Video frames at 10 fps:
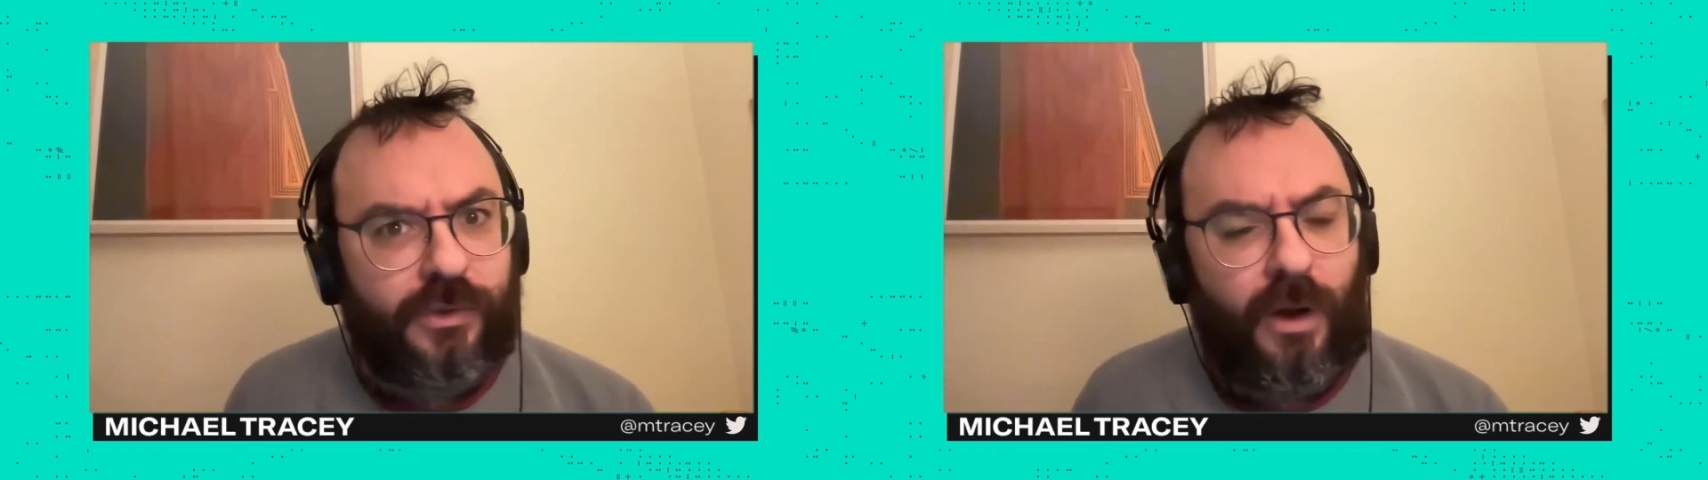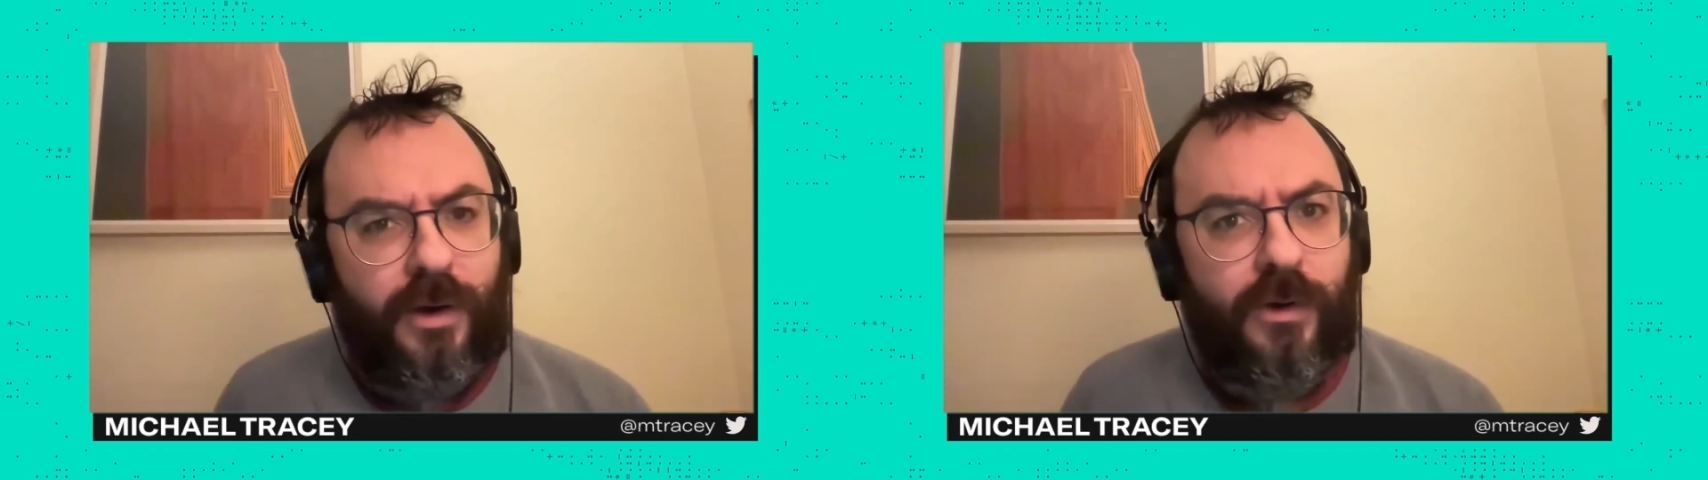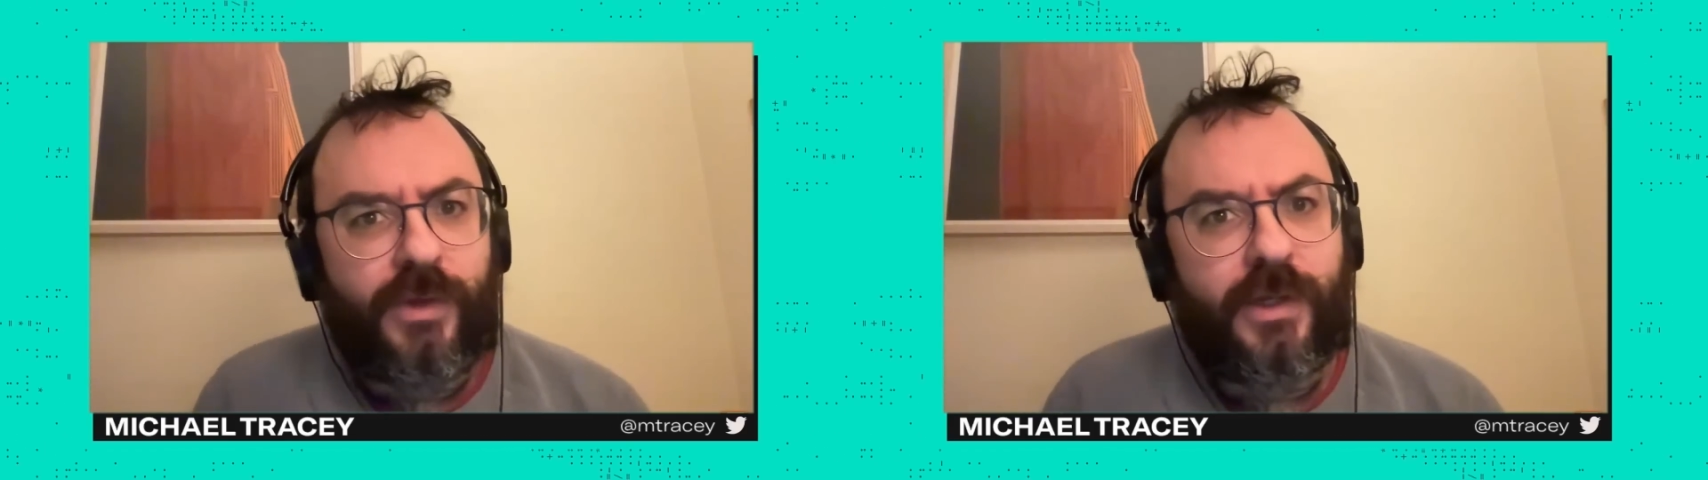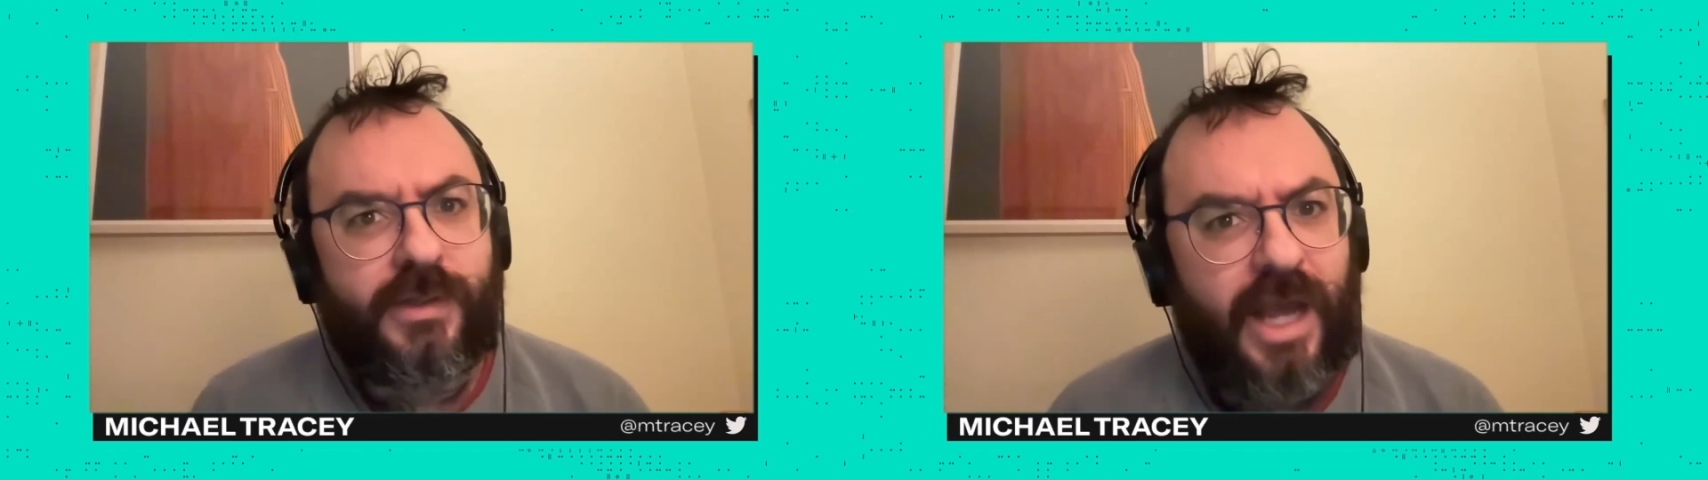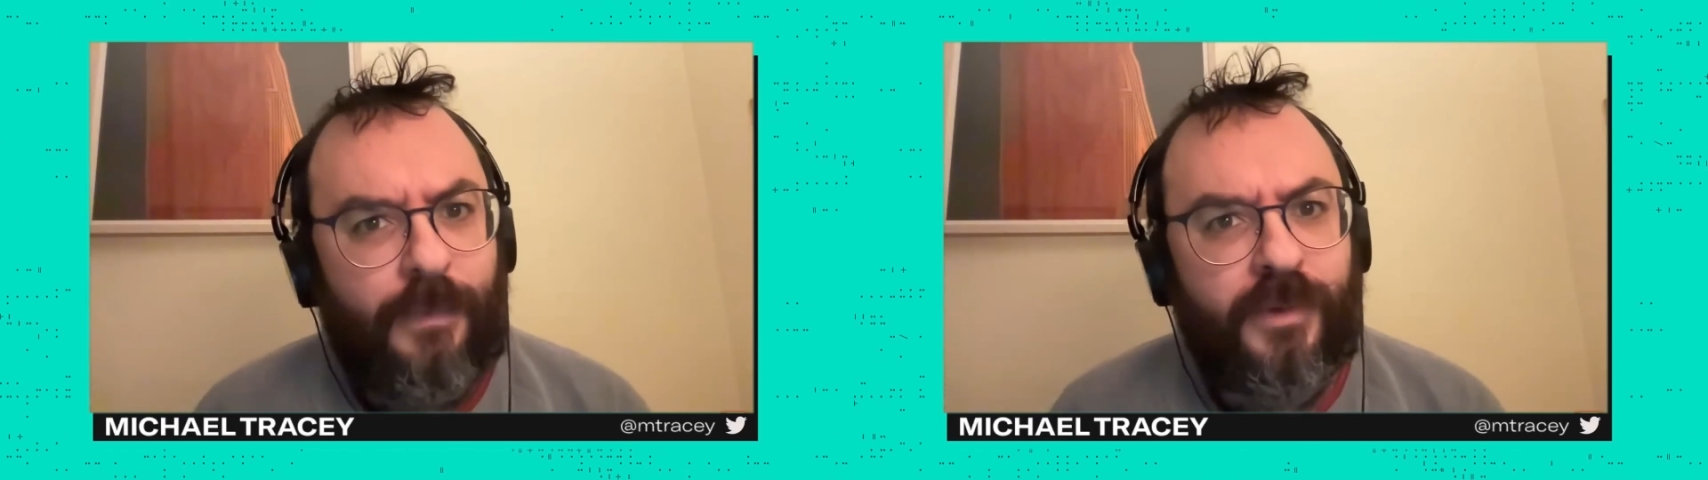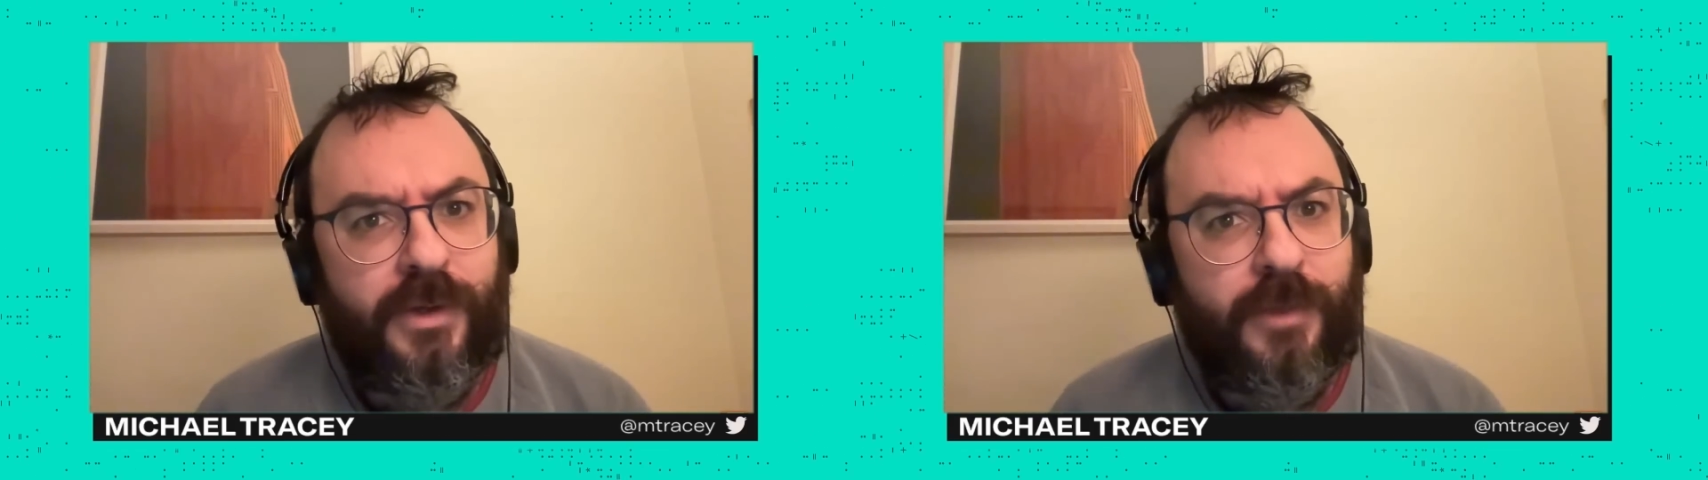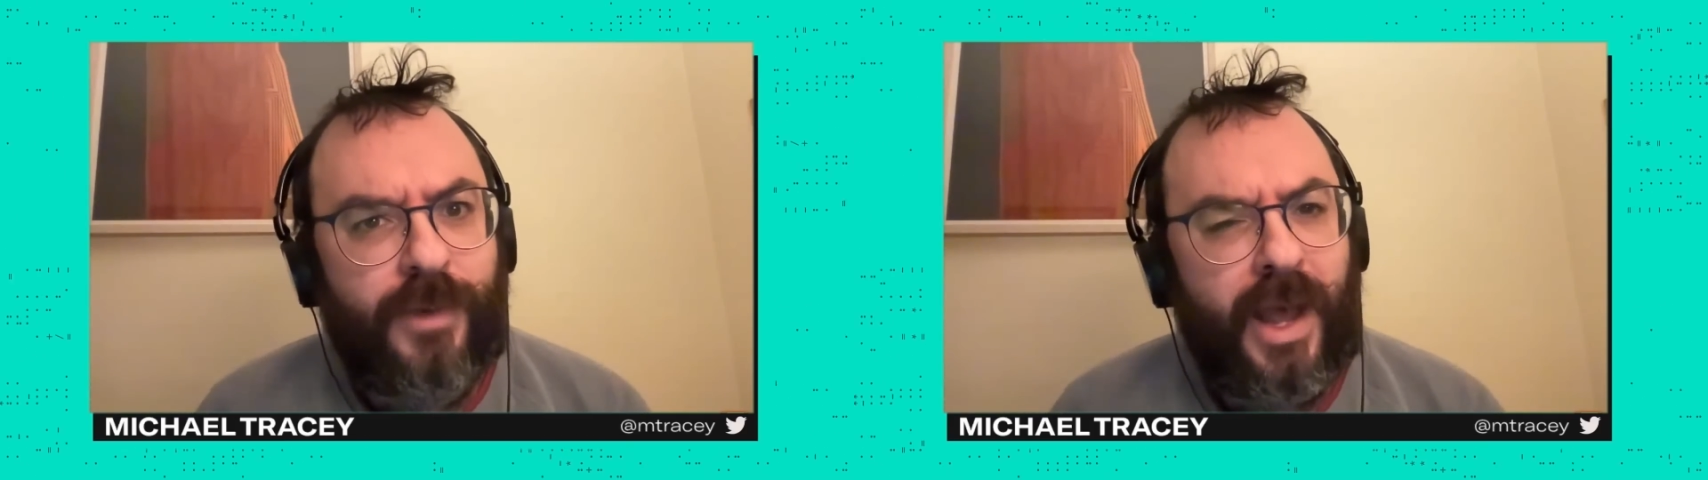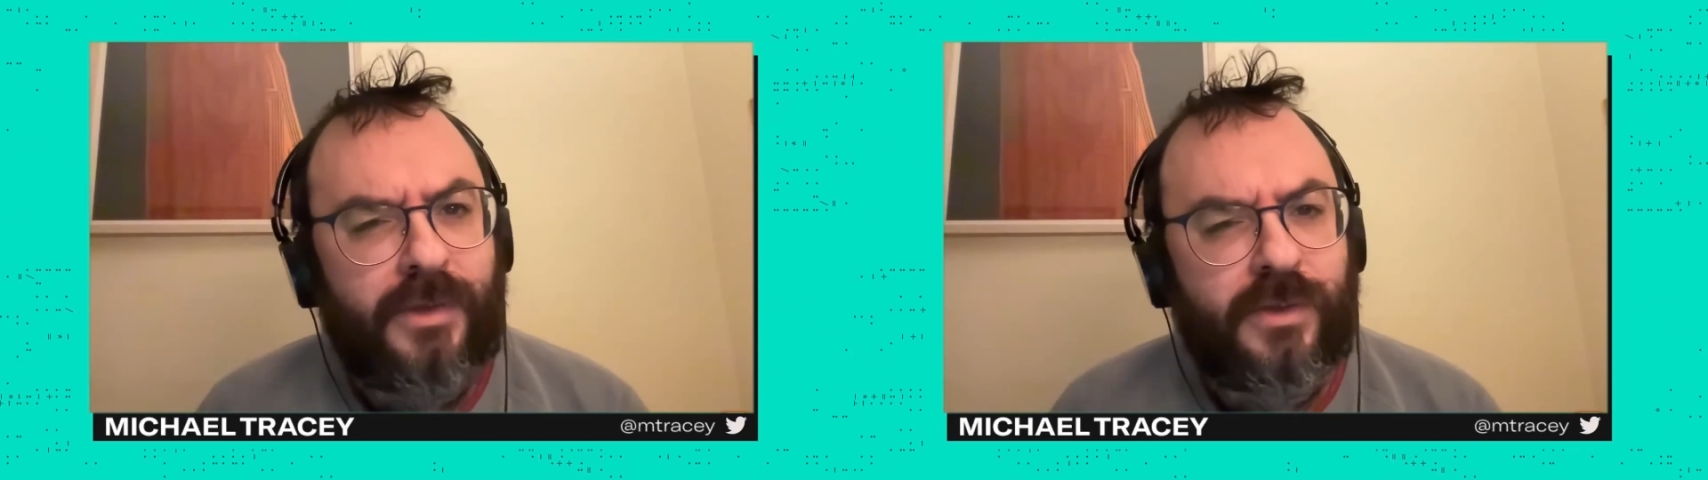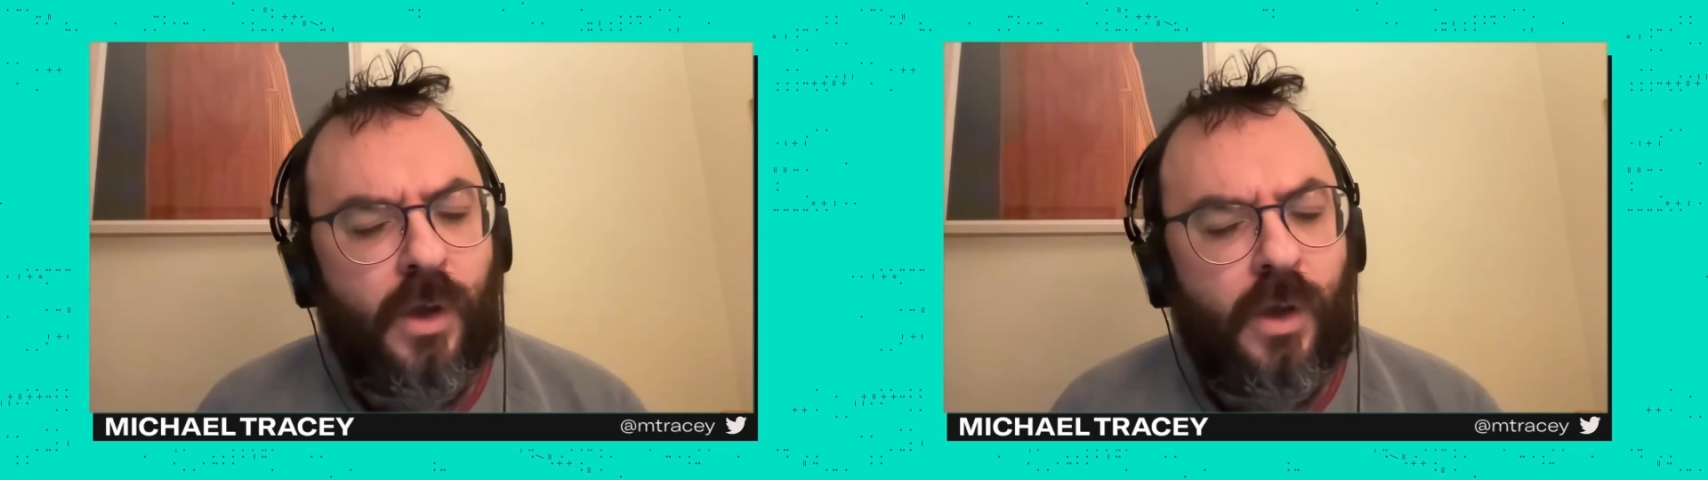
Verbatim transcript: longer than has happened in the past.